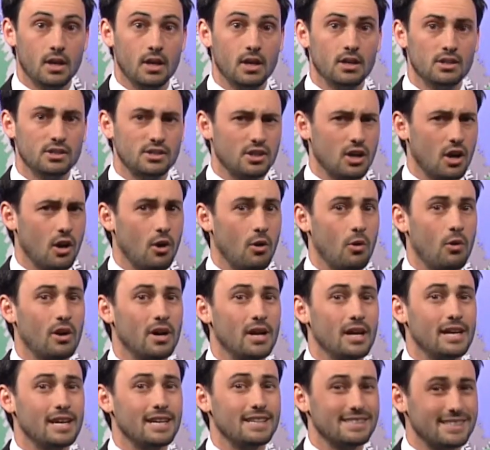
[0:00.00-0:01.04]
So
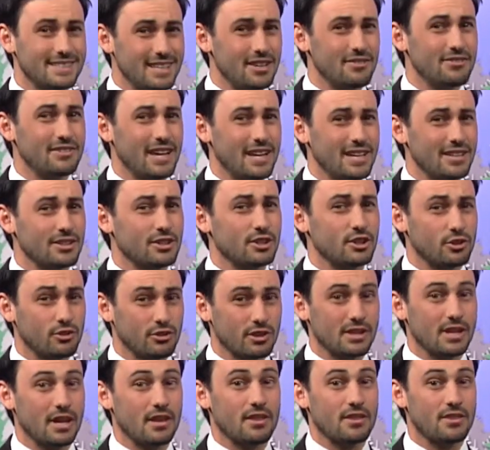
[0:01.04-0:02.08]
instead of getting the degree
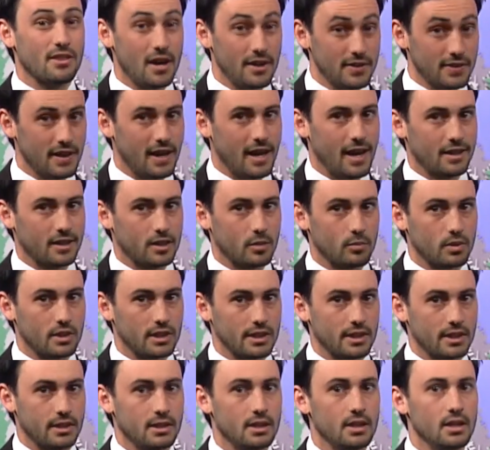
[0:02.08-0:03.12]
they thought they had
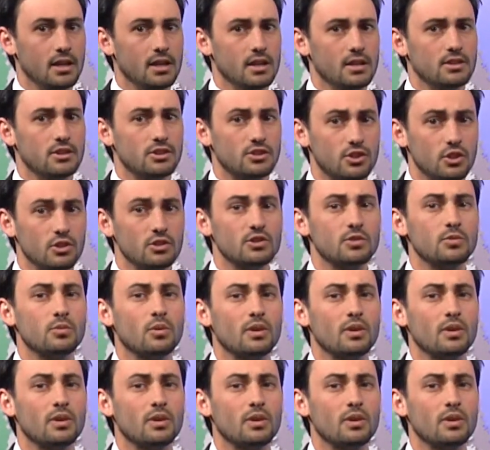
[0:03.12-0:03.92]
completed, the students will